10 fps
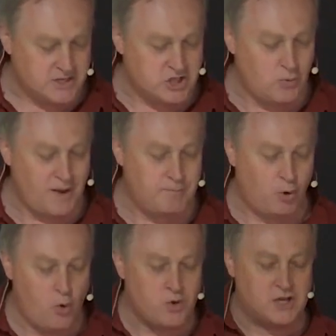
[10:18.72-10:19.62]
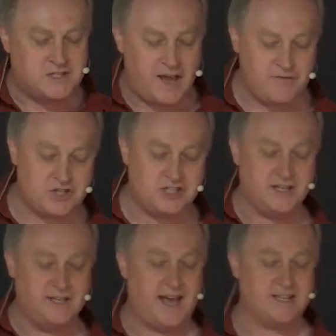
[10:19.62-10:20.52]
So when Paul goes to Ephesus
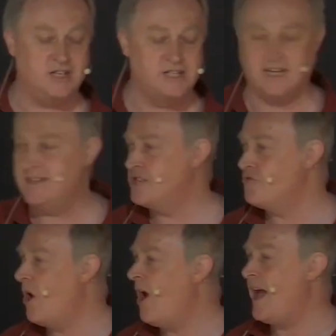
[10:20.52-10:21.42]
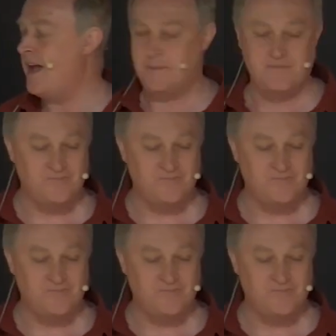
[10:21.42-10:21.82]
in Acts 19, there's a riot